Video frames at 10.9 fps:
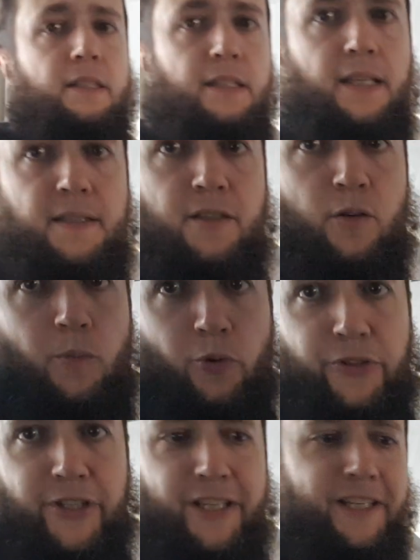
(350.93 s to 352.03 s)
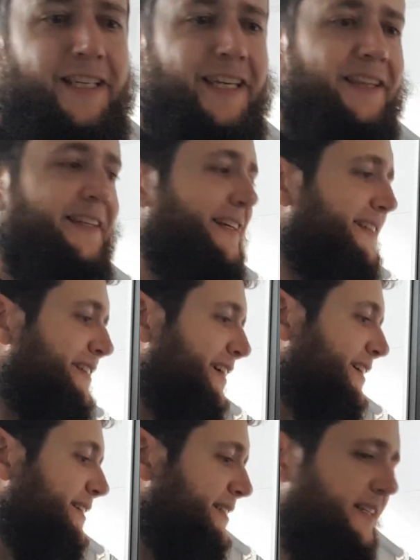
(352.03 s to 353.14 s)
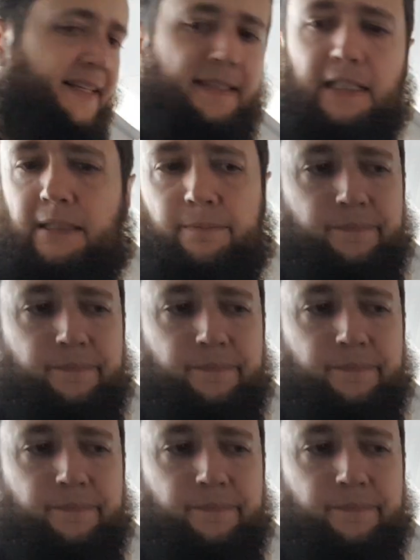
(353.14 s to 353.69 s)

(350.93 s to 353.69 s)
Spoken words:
That's still more than you're going to get these days, sadly.